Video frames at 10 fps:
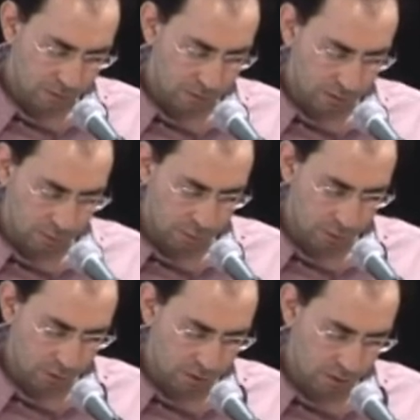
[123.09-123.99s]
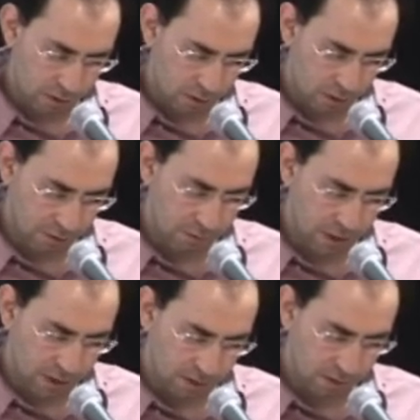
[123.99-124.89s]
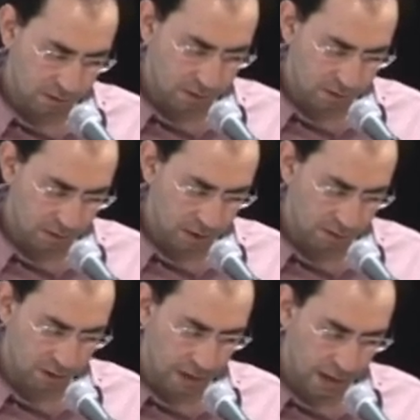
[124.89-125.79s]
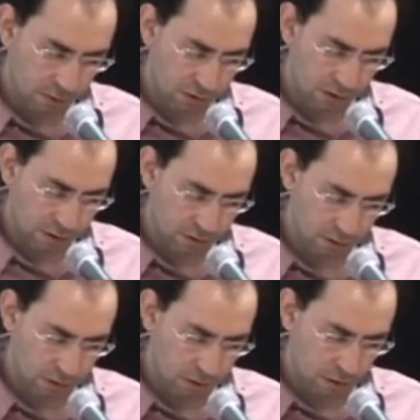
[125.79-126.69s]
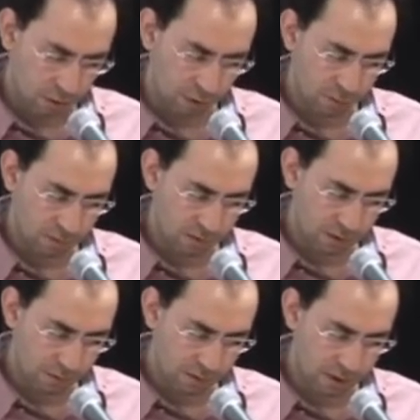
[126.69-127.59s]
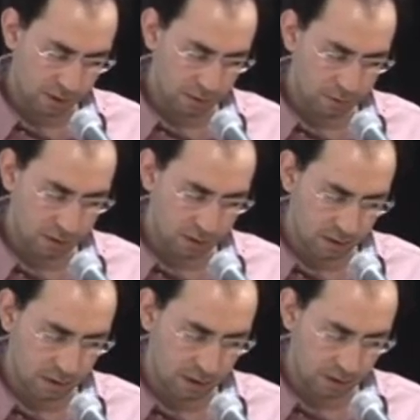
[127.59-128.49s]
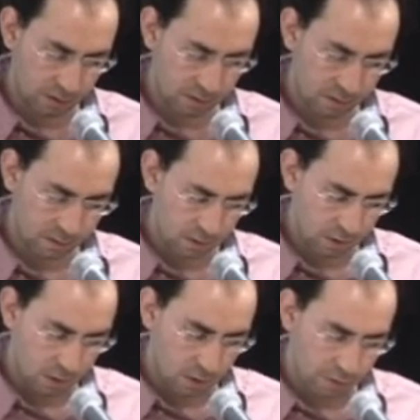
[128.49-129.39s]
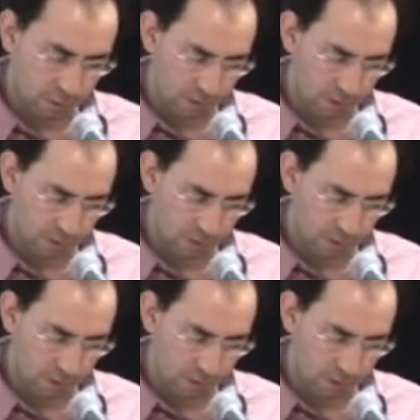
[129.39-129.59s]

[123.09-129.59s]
for this approach is making a decision as to how general or specific an ability is. For